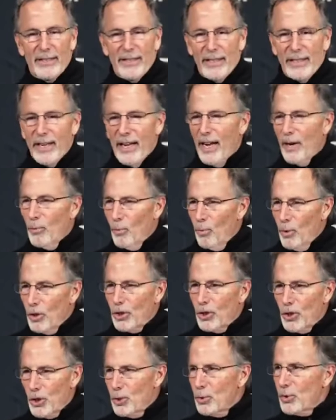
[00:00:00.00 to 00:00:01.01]
And
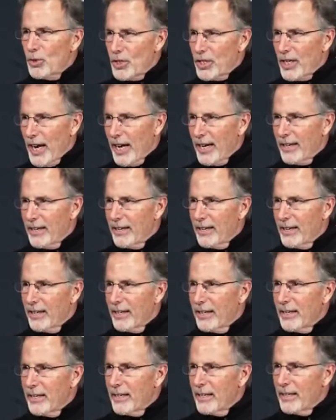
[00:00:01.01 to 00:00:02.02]
what you said
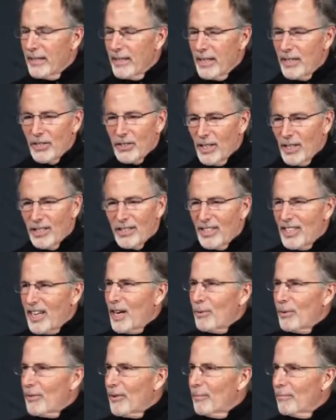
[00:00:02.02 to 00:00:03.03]
is going to
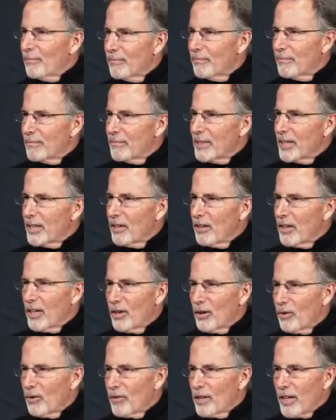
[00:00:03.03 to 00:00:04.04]
stay with
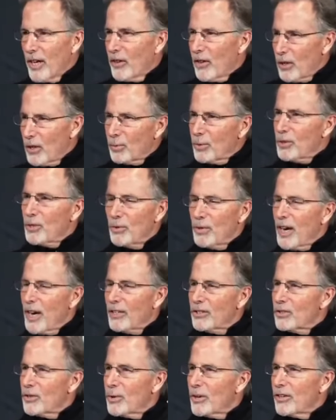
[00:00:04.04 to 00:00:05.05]
him. That's what you
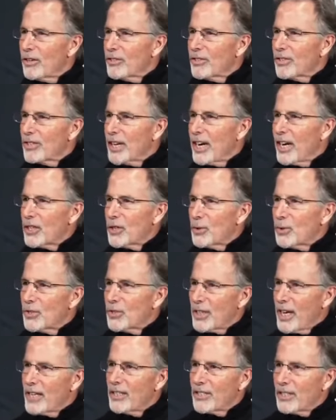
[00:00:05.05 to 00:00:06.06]
guys don't understand. You
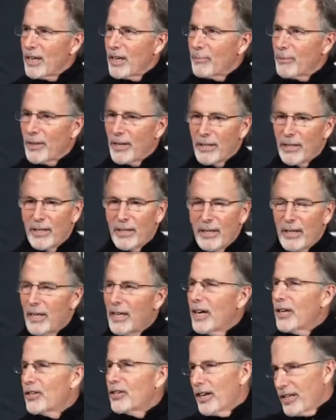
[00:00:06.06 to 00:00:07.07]
say something,
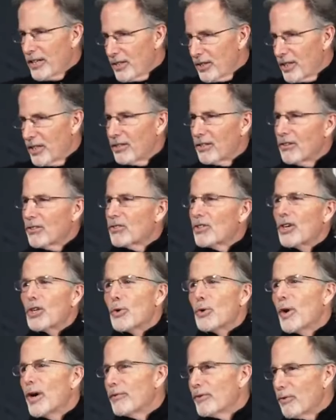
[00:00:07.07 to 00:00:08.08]
and you're going to sit there and say
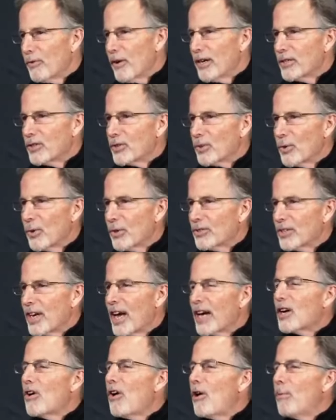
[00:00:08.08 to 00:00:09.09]
you have the right sources.
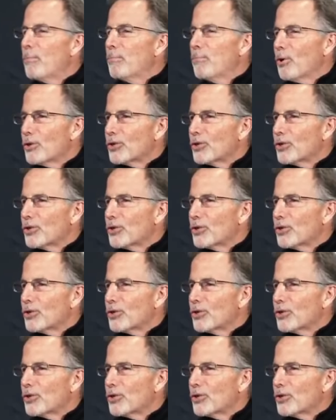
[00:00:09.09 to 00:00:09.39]
I call.